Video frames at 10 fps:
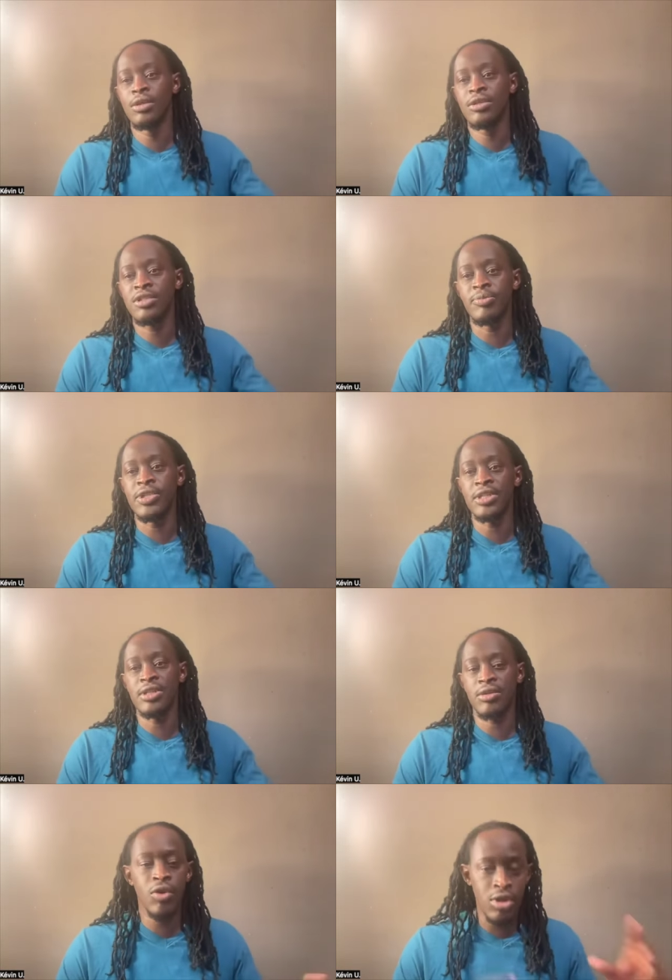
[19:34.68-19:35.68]
to be
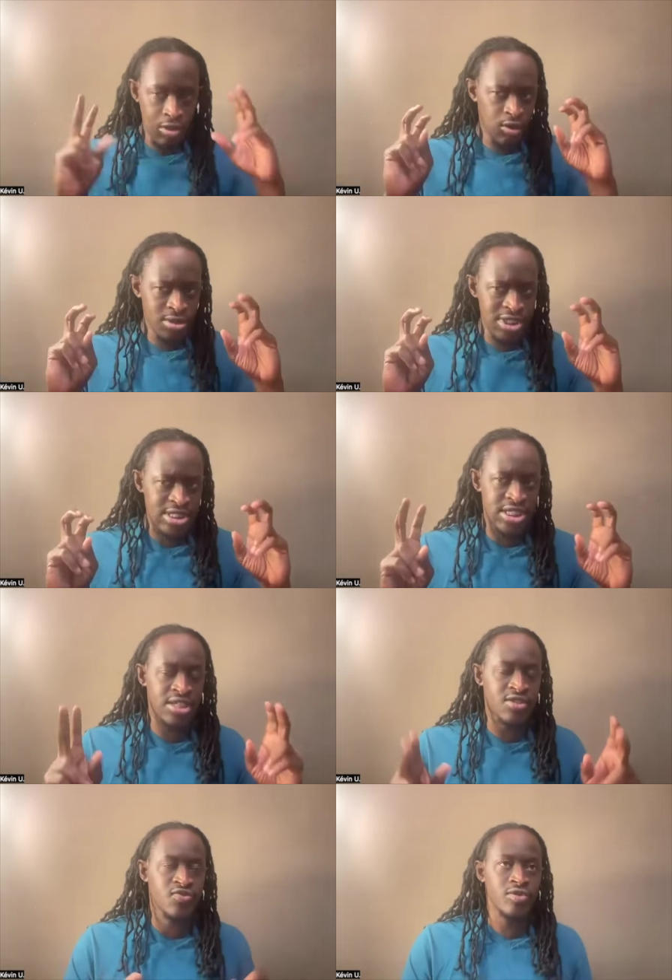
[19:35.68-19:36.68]
quote unquote
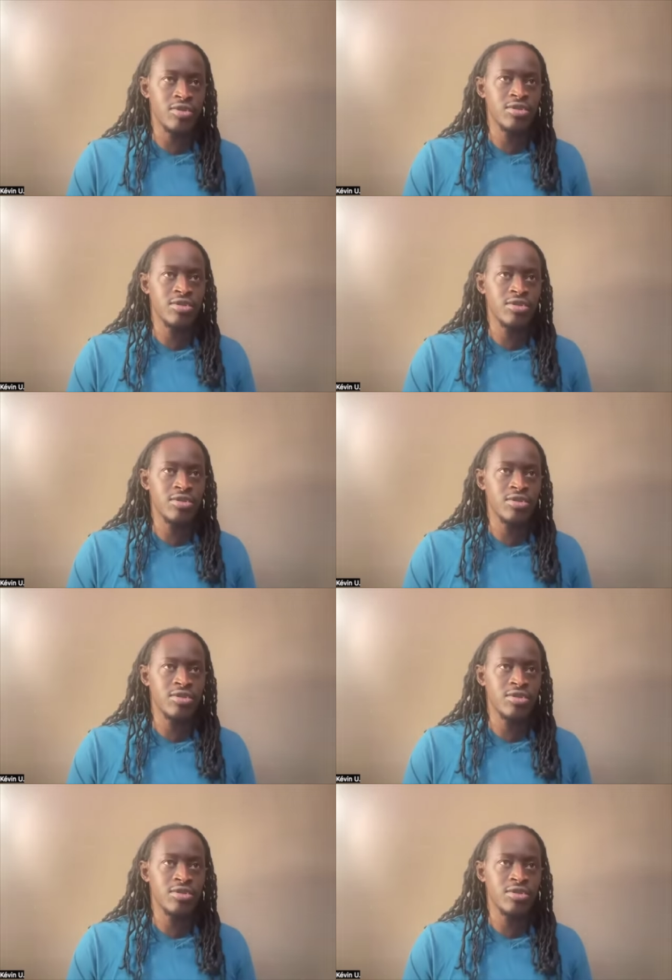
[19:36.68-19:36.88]
successful.